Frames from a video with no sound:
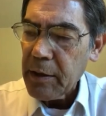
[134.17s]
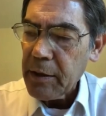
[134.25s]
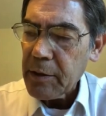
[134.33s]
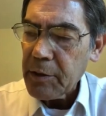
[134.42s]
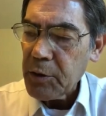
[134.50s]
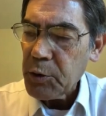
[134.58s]

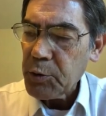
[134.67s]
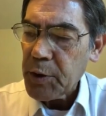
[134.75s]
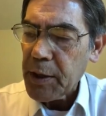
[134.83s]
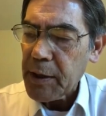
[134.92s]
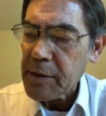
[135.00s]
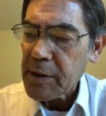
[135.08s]
The New
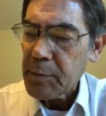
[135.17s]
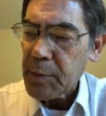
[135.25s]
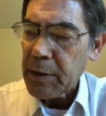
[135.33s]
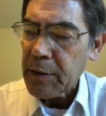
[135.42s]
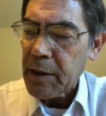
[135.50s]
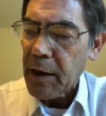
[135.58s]

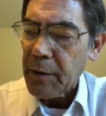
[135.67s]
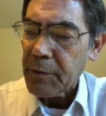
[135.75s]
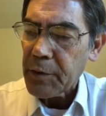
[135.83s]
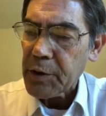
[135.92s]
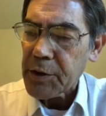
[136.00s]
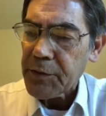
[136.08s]
Testament
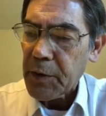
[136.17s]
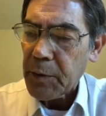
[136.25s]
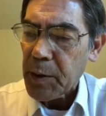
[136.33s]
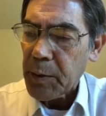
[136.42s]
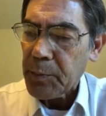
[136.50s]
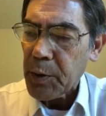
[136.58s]
covers
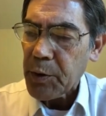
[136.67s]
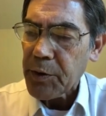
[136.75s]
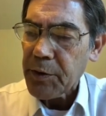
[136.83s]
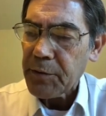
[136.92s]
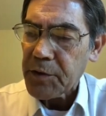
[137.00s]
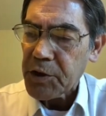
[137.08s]
from the
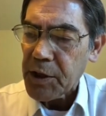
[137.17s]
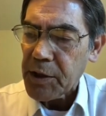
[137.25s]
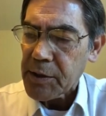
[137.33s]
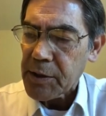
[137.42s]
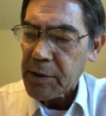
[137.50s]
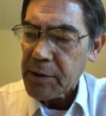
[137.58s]
birth of
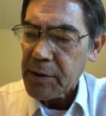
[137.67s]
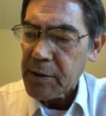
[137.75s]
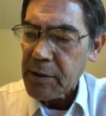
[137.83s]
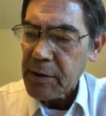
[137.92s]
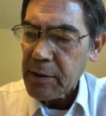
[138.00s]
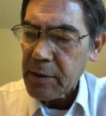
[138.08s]

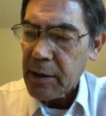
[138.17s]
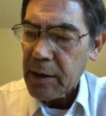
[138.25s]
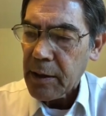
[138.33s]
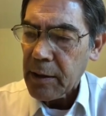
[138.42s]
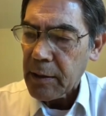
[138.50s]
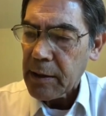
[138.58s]
Jesus,
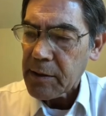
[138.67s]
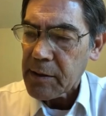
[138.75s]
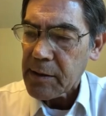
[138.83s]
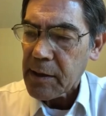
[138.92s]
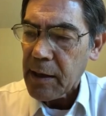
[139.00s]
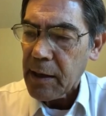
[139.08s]

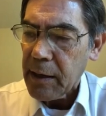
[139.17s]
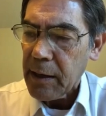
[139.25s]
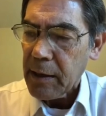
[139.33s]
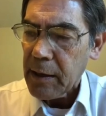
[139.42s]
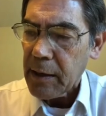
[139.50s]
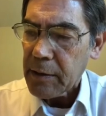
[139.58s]
let's
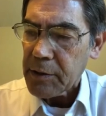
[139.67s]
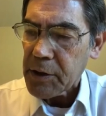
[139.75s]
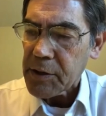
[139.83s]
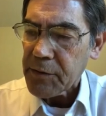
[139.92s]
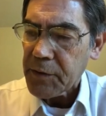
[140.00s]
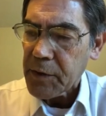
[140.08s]
say,
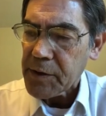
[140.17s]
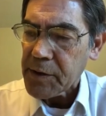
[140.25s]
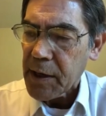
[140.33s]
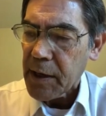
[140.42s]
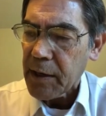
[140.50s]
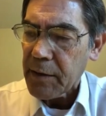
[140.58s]
just for the
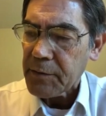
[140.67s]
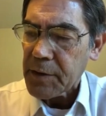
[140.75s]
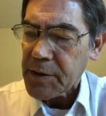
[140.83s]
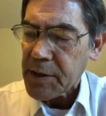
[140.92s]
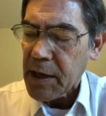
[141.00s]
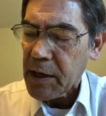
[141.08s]
sake of
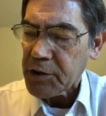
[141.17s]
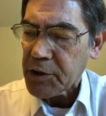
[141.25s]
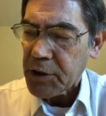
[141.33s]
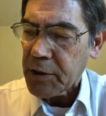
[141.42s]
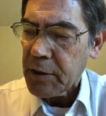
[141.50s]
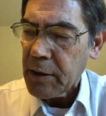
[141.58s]

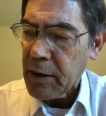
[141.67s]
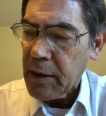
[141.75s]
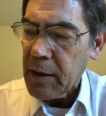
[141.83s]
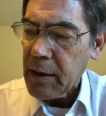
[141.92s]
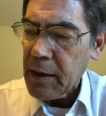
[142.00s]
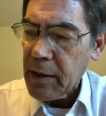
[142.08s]
discussion,
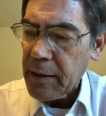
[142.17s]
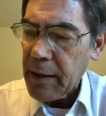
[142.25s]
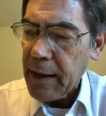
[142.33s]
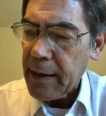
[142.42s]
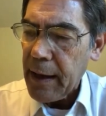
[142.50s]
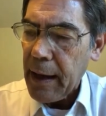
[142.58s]

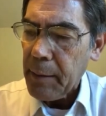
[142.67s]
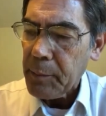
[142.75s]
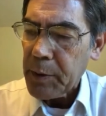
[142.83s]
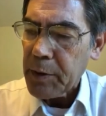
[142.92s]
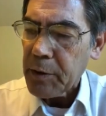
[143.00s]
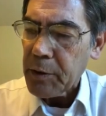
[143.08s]
that
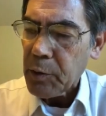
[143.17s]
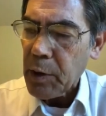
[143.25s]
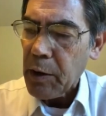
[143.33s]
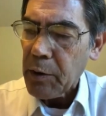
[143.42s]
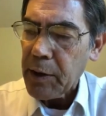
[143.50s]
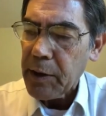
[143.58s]
happened
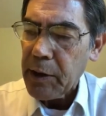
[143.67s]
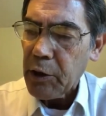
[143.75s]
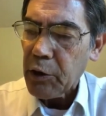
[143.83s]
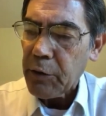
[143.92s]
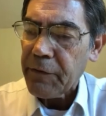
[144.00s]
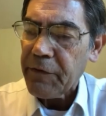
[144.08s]
around the
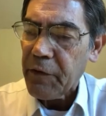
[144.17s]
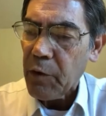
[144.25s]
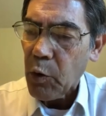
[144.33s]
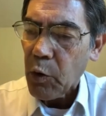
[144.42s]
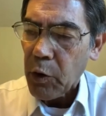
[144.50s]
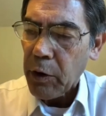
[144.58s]
year
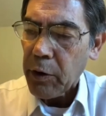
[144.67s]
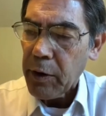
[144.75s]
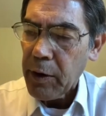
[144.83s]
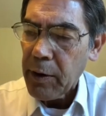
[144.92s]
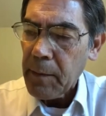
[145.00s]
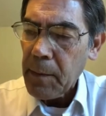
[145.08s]
4.